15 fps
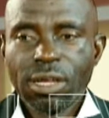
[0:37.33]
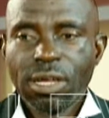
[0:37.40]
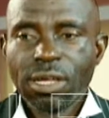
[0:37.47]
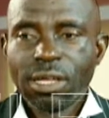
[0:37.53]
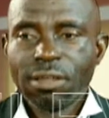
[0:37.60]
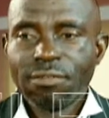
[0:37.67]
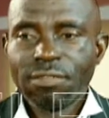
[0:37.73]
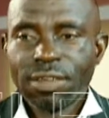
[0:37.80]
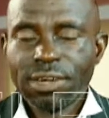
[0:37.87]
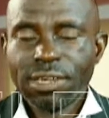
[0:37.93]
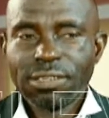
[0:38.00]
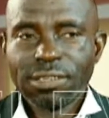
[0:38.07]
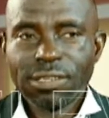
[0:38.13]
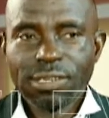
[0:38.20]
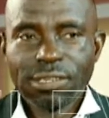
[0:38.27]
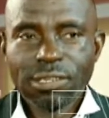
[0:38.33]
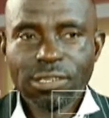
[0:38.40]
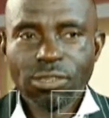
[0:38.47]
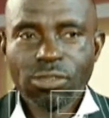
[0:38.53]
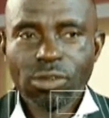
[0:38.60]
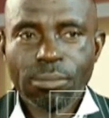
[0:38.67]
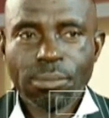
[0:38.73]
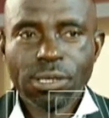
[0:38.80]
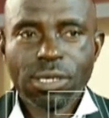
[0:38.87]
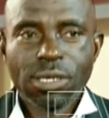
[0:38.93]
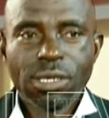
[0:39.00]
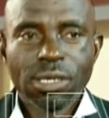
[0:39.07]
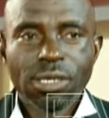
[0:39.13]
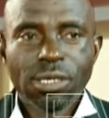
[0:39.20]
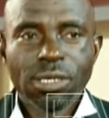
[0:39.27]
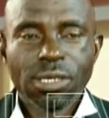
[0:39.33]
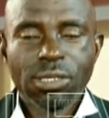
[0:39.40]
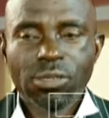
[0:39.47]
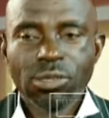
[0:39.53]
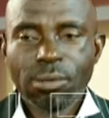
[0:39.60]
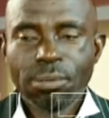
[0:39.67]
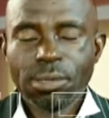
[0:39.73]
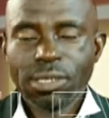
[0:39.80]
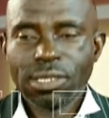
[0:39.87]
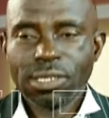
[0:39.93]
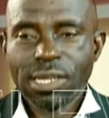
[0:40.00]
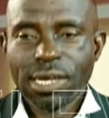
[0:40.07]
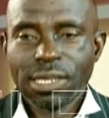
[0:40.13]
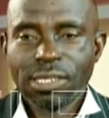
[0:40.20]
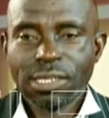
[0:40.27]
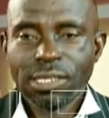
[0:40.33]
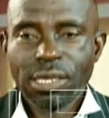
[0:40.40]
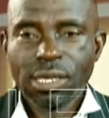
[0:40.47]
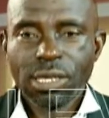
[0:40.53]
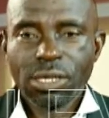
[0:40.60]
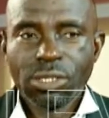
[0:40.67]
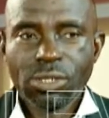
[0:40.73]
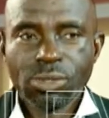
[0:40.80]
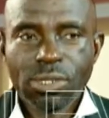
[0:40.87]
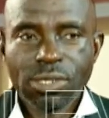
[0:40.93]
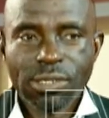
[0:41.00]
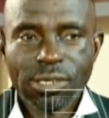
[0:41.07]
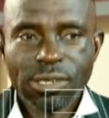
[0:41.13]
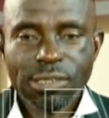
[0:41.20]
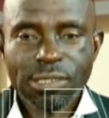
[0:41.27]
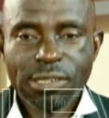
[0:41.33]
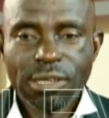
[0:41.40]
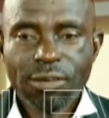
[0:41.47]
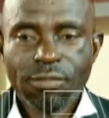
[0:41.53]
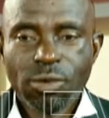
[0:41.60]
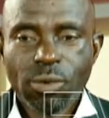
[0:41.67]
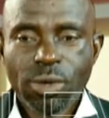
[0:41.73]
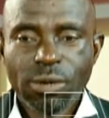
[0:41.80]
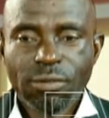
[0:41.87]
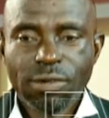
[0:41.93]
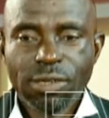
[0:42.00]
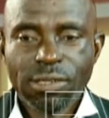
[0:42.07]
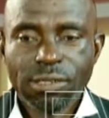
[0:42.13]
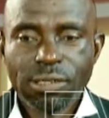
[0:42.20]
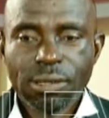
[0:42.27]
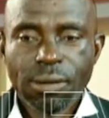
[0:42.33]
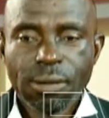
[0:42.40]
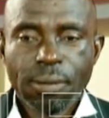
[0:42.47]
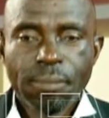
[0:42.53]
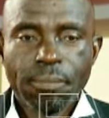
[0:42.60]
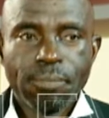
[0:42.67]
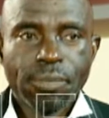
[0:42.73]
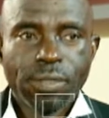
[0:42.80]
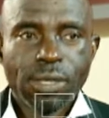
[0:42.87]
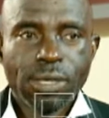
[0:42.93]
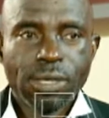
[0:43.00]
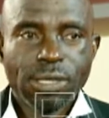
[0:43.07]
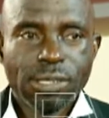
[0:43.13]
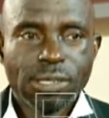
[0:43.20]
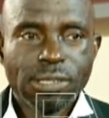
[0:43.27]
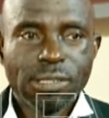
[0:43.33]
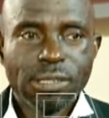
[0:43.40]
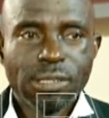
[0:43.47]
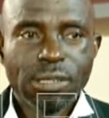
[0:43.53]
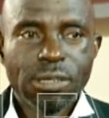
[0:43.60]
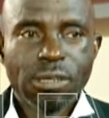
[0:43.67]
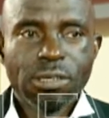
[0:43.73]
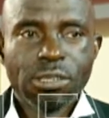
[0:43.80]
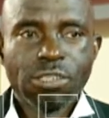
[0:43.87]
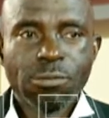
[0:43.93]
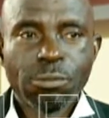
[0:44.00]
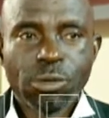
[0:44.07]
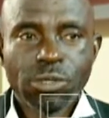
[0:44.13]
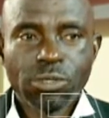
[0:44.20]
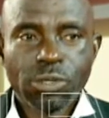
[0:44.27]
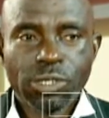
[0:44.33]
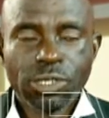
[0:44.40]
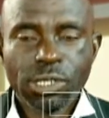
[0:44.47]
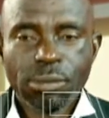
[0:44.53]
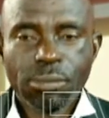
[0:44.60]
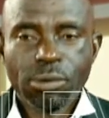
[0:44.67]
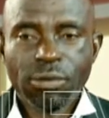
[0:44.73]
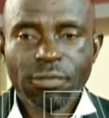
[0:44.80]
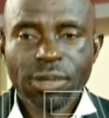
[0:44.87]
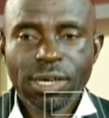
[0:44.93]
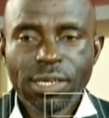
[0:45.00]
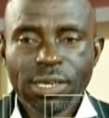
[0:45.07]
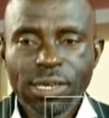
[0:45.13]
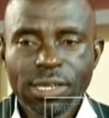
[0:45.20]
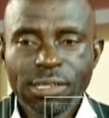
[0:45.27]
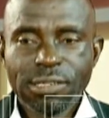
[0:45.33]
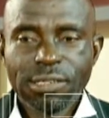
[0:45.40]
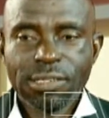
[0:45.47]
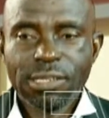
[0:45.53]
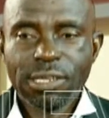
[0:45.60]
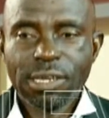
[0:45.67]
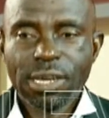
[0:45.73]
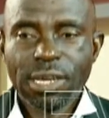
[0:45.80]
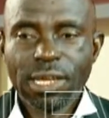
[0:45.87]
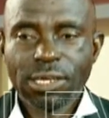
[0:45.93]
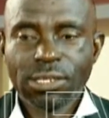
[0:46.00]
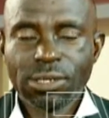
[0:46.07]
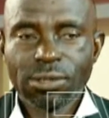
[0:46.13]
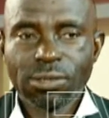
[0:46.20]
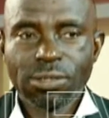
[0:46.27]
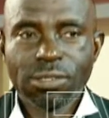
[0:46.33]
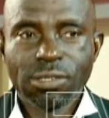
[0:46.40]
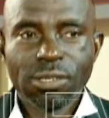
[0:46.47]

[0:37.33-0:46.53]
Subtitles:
a very interesting topic, a topic that should interest every one of us. It is sponsorship of candidates in elections.